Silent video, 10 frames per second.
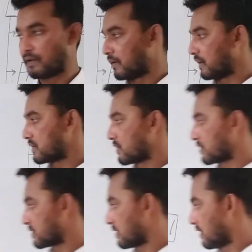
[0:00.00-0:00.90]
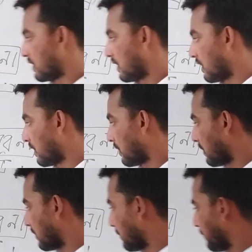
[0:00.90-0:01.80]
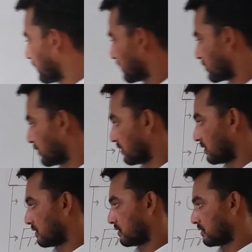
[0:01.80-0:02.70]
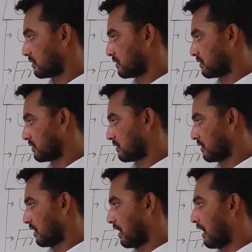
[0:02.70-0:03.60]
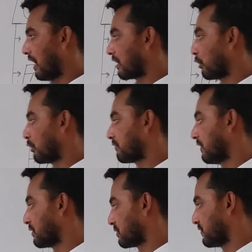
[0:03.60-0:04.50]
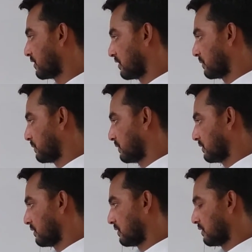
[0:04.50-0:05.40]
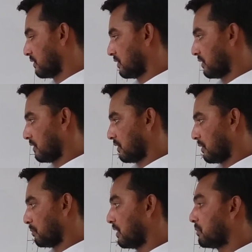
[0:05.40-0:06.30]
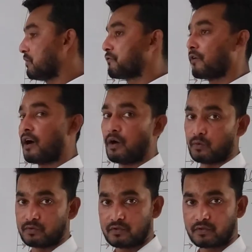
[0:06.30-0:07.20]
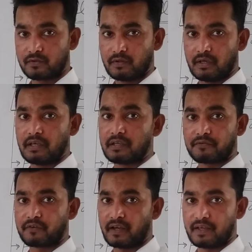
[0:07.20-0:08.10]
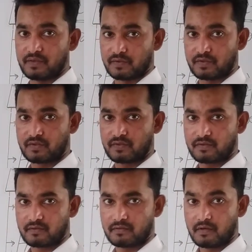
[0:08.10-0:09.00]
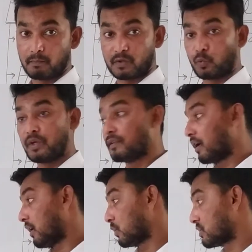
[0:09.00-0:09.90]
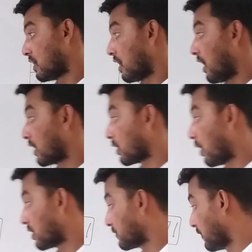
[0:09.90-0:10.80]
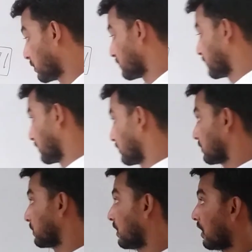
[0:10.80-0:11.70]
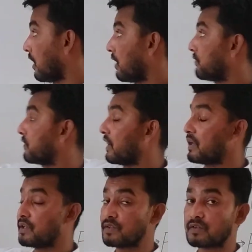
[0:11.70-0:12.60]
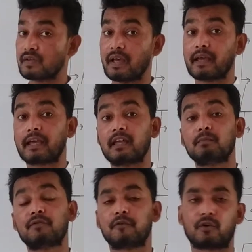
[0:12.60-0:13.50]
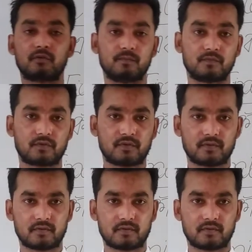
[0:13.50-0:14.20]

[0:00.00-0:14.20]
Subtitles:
It is not mandatory. A non-finite verb may be found in a phrase, but without a non-finite verb, a phrase can be formed.